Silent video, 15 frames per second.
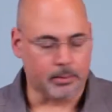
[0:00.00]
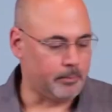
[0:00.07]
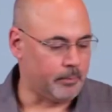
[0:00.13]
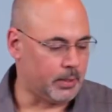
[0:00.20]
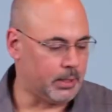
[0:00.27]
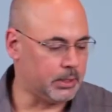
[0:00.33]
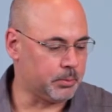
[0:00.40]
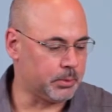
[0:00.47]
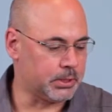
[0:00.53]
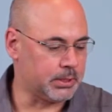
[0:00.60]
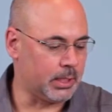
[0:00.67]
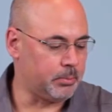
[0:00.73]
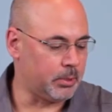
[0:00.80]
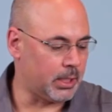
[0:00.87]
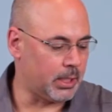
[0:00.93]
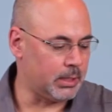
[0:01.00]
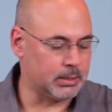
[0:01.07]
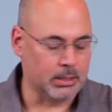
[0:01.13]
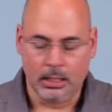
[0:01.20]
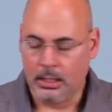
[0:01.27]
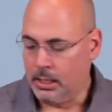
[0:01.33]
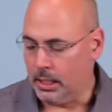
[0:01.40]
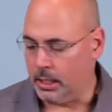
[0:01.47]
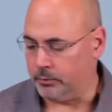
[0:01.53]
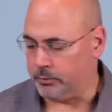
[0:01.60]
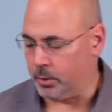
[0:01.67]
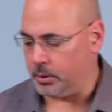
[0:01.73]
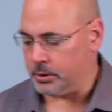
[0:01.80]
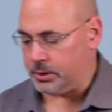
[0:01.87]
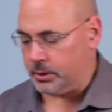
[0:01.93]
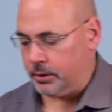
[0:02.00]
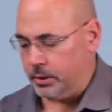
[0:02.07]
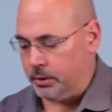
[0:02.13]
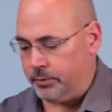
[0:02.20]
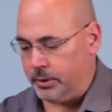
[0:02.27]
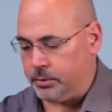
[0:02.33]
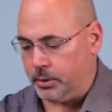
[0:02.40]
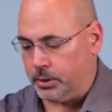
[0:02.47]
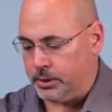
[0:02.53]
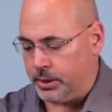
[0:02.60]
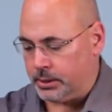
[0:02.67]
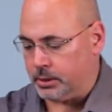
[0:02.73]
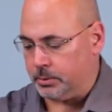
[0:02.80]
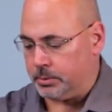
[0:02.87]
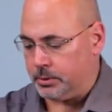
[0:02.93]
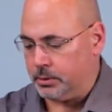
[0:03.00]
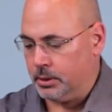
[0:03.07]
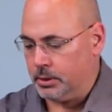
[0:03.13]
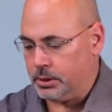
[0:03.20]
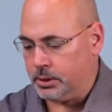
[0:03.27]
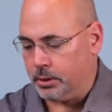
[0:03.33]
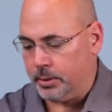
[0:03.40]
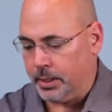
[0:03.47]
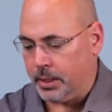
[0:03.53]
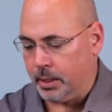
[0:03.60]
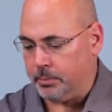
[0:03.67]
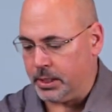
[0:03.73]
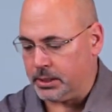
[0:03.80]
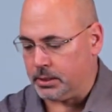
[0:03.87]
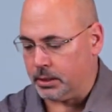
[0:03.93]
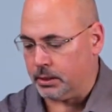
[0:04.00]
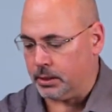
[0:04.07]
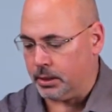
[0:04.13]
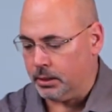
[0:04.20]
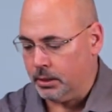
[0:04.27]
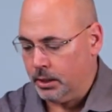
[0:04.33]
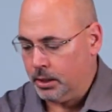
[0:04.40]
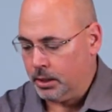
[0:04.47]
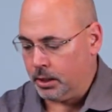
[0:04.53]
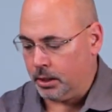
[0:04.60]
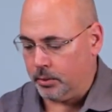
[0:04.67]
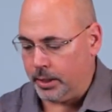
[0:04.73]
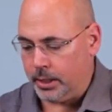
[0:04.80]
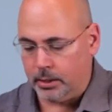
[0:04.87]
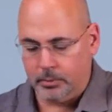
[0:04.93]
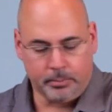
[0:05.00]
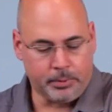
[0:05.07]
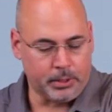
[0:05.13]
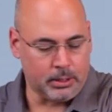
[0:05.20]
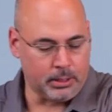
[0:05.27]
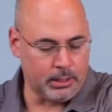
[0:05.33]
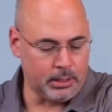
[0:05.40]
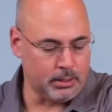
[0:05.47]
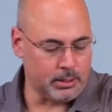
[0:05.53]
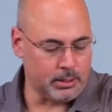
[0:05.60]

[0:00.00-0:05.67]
These will stabilize, and of course they're individual adjustable. So I can basically go ahead and put a lean on